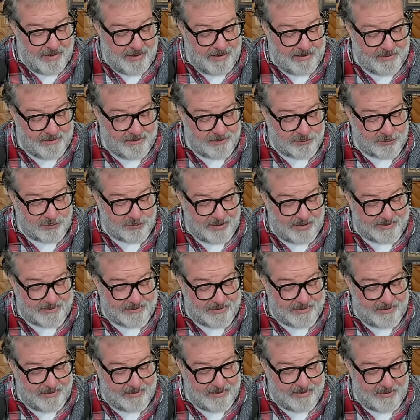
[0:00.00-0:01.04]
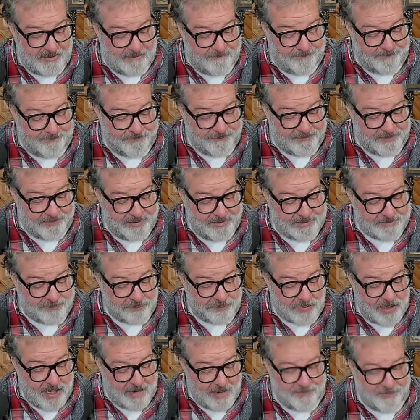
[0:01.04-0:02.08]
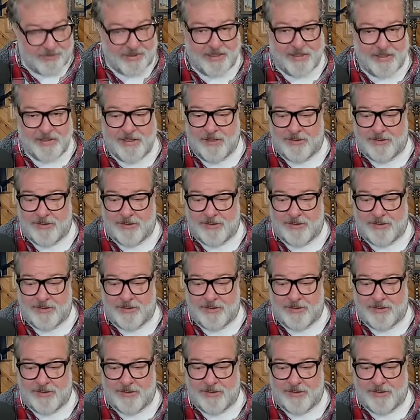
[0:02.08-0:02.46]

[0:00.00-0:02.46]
and entrusted them his property.